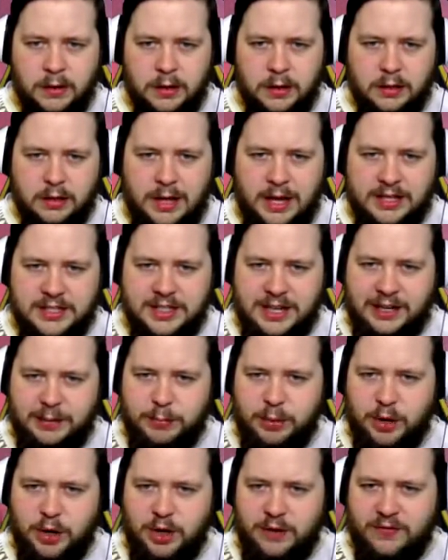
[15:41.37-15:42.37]
That's like
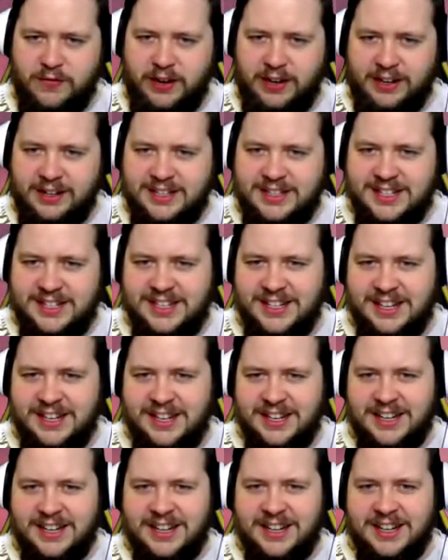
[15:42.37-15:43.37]
perfect.
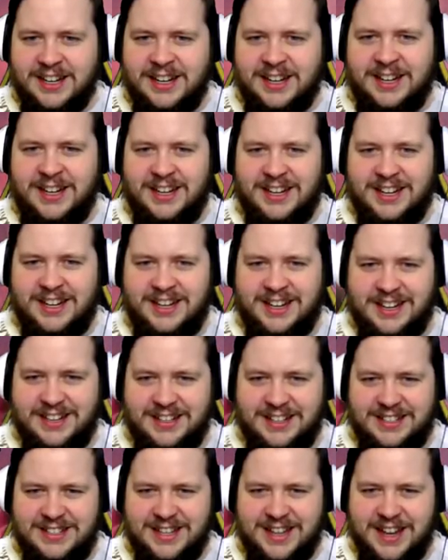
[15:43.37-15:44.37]

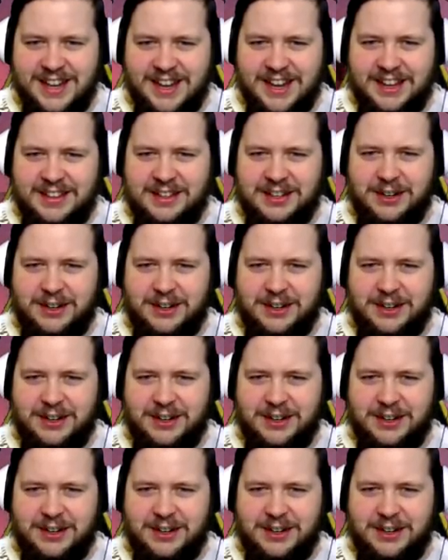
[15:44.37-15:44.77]
They're